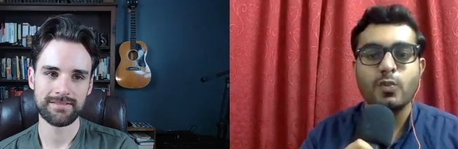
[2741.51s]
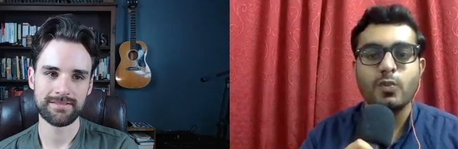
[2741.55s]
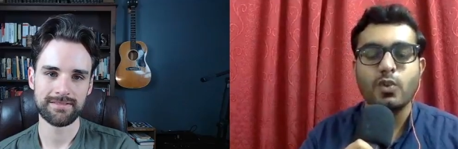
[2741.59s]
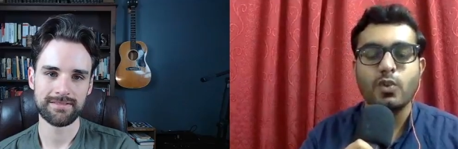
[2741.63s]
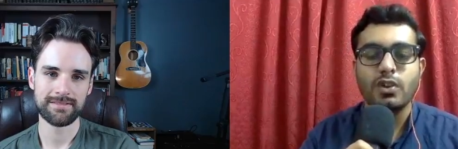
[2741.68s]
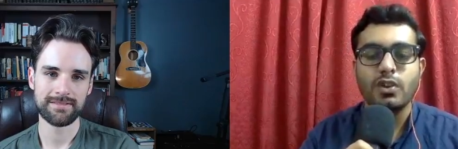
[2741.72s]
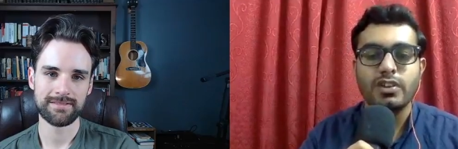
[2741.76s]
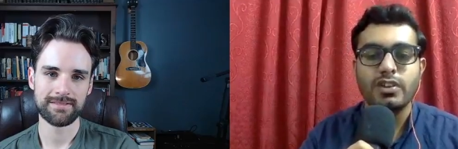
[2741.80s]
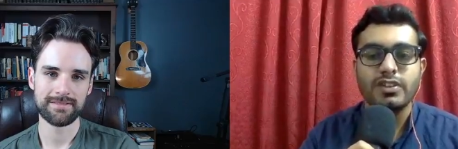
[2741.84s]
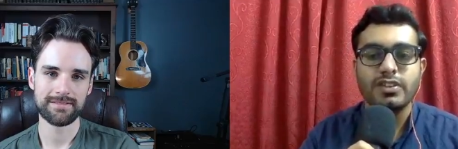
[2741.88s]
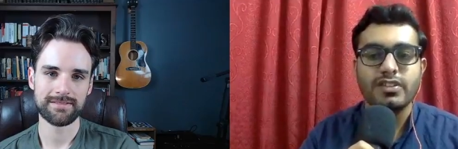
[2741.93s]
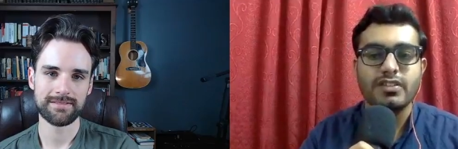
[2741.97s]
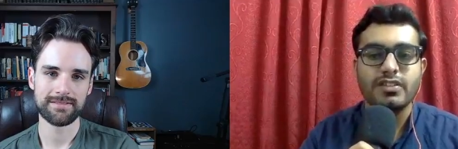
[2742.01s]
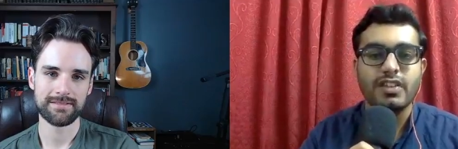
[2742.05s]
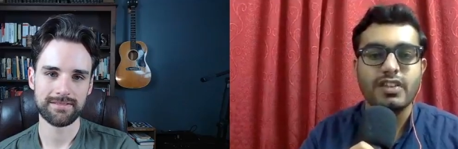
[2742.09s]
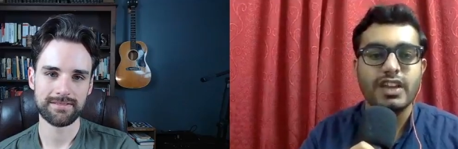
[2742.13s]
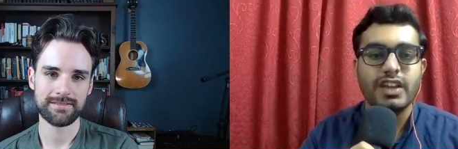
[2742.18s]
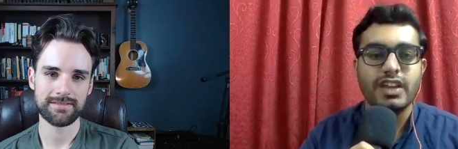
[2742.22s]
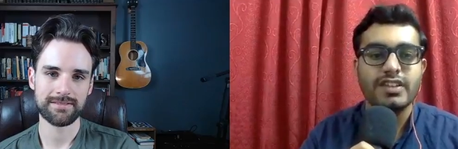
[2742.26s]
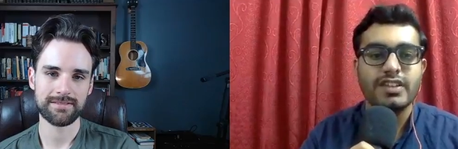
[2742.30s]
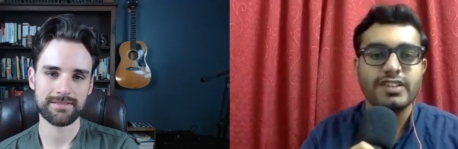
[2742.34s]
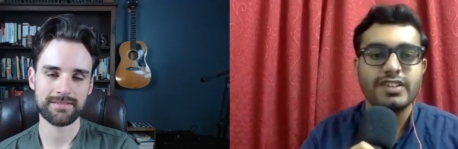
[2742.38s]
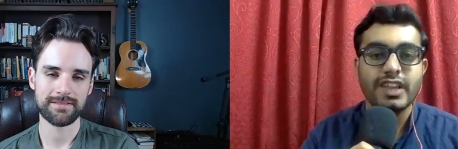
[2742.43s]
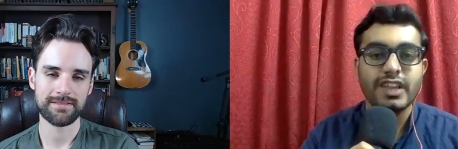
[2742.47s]
Speaker 1: what is
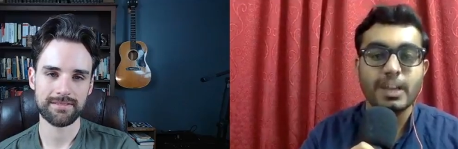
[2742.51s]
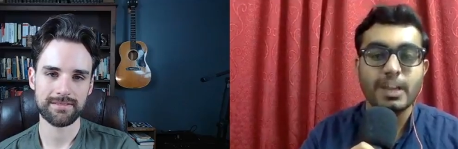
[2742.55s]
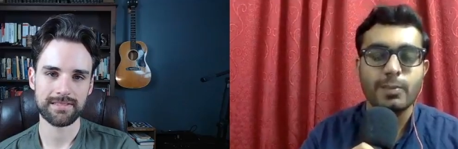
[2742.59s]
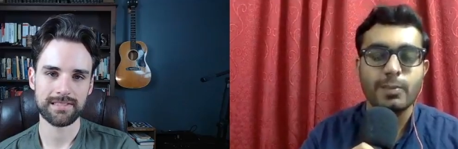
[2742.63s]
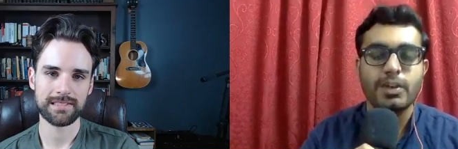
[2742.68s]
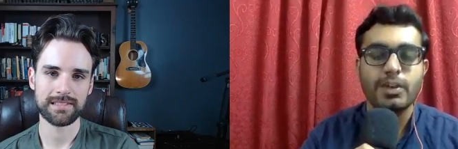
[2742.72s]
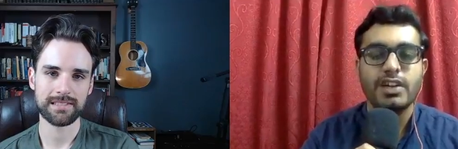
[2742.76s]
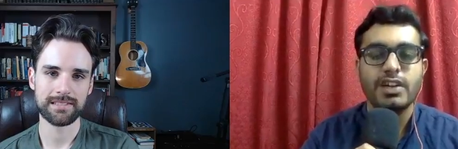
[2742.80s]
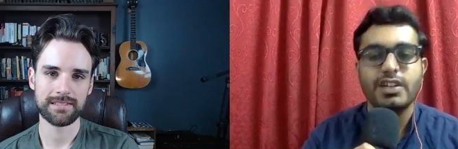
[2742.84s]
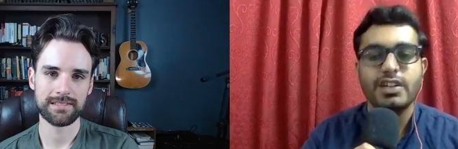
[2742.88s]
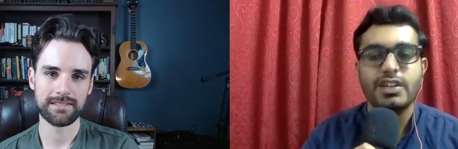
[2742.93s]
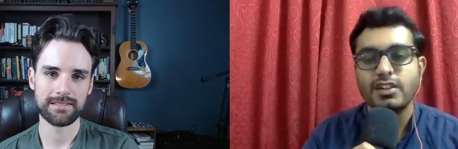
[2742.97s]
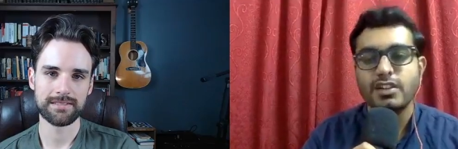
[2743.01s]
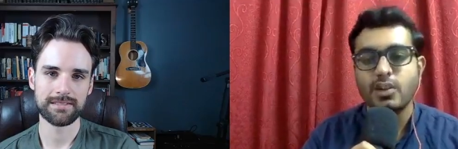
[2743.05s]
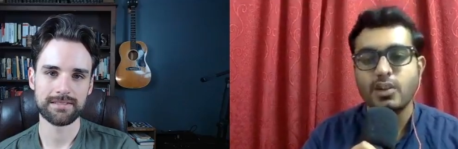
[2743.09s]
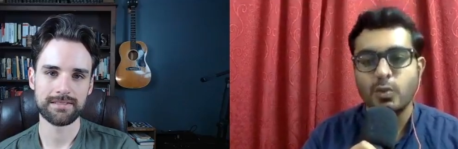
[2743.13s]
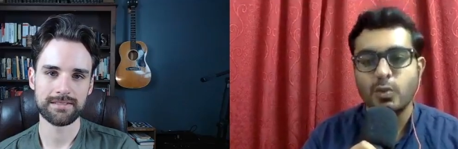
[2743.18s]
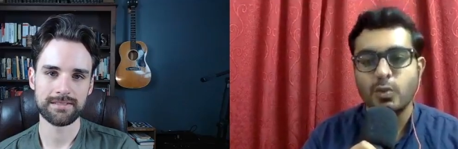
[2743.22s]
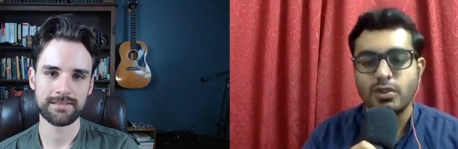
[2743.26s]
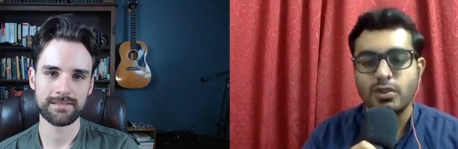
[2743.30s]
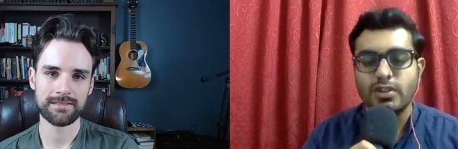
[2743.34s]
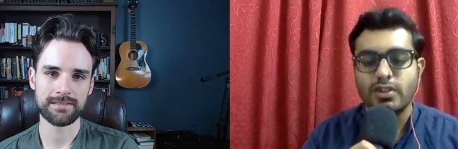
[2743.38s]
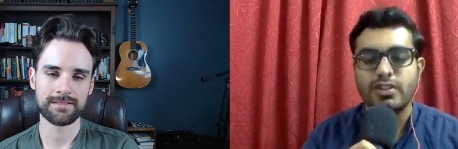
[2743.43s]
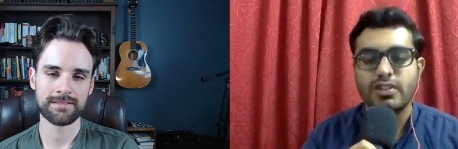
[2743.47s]
like scalability,
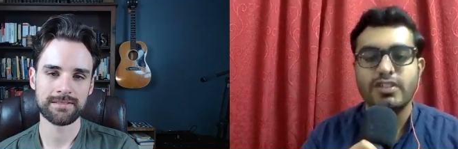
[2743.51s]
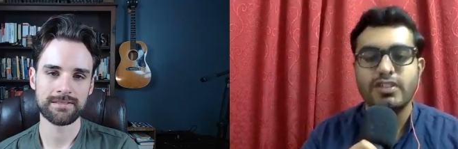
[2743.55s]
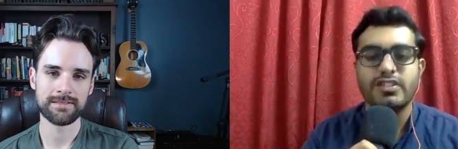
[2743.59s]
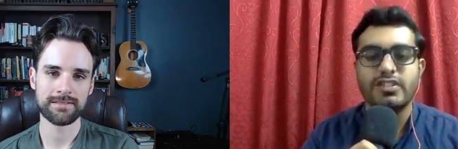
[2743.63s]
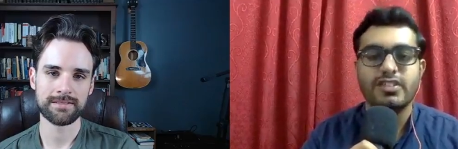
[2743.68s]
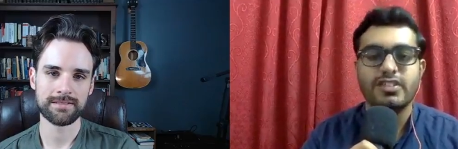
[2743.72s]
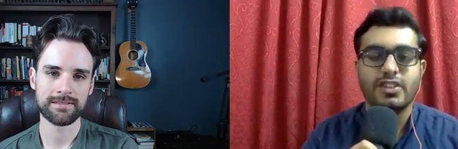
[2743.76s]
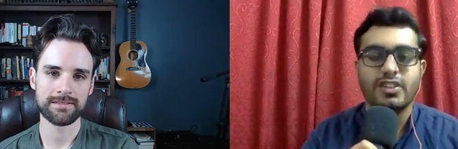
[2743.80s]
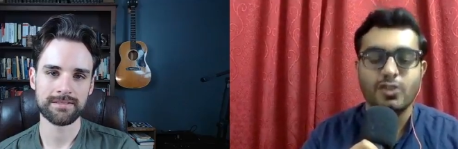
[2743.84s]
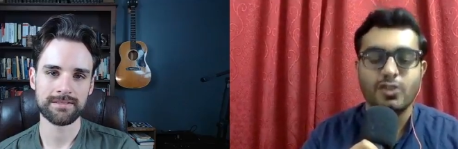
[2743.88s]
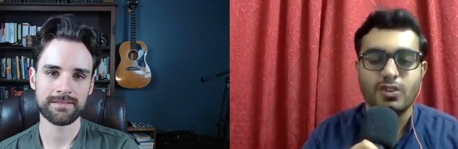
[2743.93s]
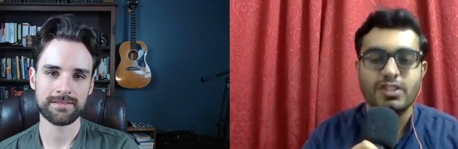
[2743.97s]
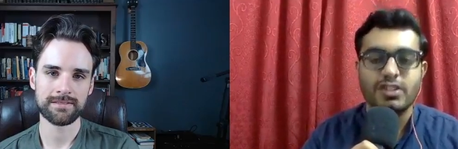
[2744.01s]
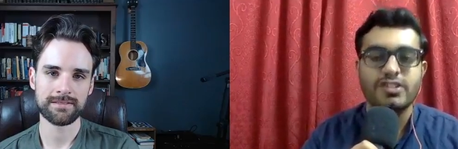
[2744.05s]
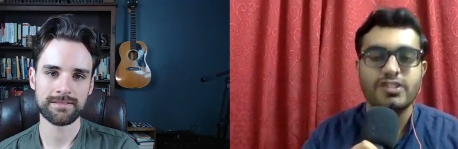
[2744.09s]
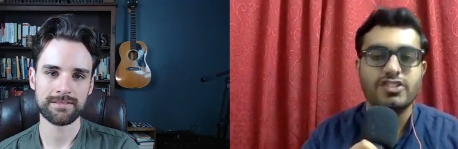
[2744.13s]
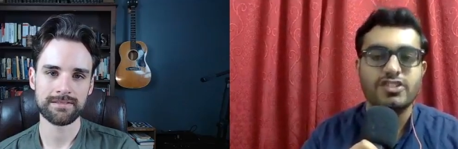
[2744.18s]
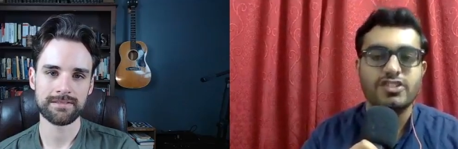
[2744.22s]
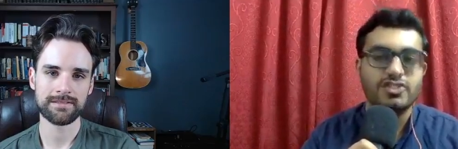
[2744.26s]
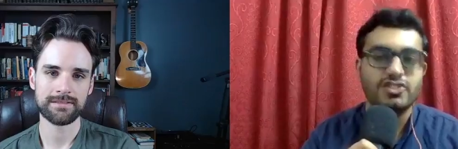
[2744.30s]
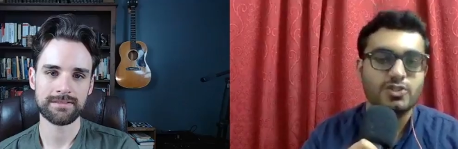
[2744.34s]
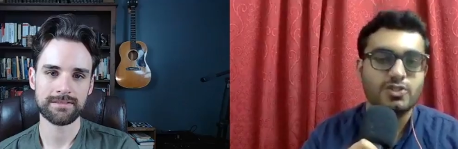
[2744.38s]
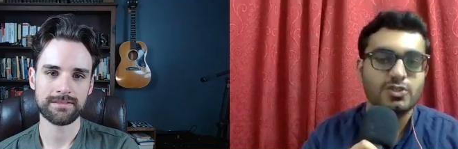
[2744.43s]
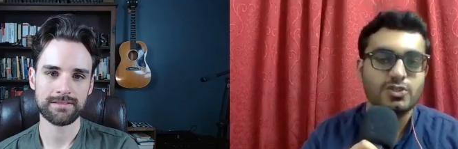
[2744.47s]
governance, and all
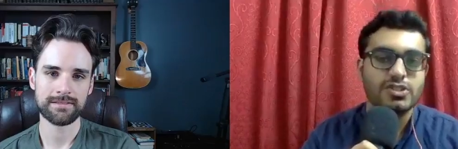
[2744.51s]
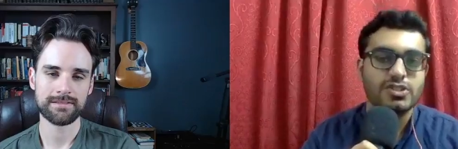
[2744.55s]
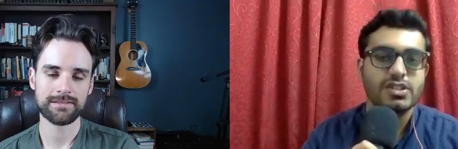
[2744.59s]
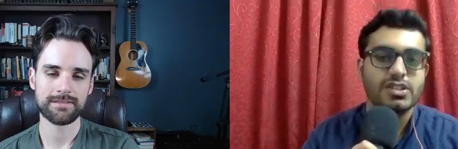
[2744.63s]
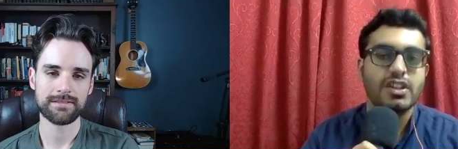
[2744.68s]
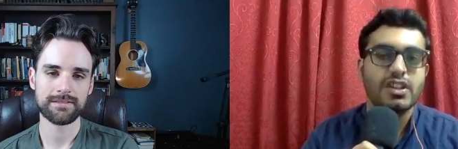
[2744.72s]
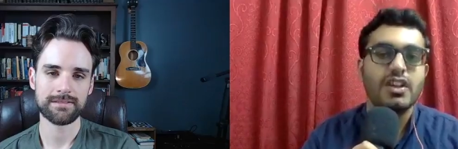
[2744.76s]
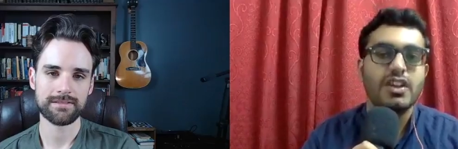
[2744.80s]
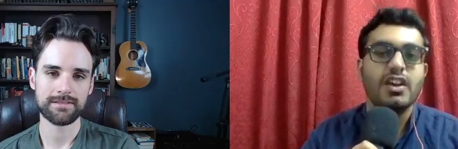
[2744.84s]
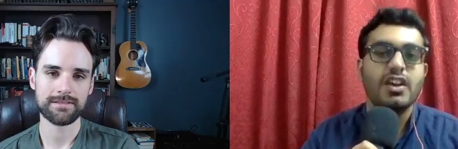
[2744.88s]
these issues,